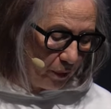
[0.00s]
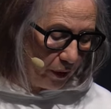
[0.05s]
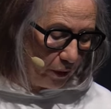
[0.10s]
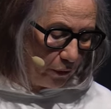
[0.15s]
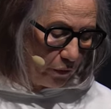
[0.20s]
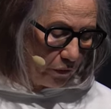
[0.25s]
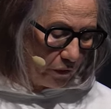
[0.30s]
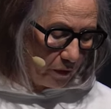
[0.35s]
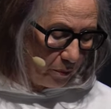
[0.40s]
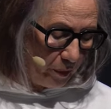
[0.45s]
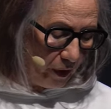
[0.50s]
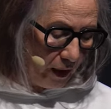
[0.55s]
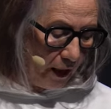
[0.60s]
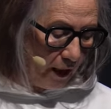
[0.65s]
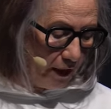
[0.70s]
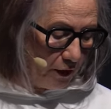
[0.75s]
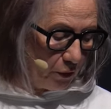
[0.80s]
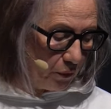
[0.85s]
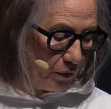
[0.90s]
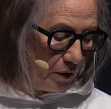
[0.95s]
both
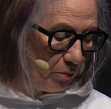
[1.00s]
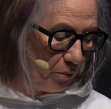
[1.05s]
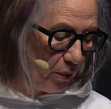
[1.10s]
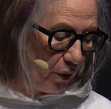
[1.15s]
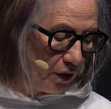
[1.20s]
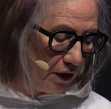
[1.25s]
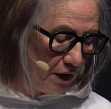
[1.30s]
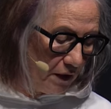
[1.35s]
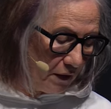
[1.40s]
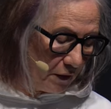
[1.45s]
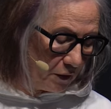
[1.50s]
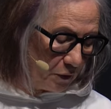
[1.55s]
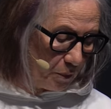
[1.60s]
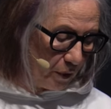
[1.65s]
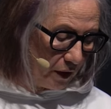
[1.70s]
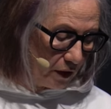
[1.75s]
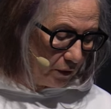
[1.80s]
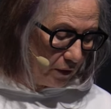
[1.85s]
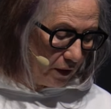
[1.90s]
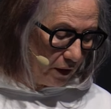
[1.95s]
apply to embodied
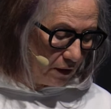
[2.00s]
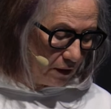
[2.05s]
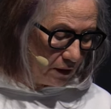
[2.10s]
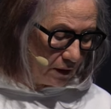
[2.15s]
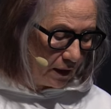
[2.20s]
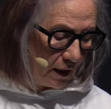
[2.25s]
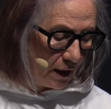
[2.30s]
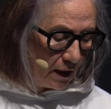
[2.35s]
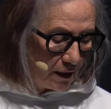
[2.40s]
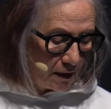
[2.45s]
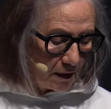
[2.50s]
experience,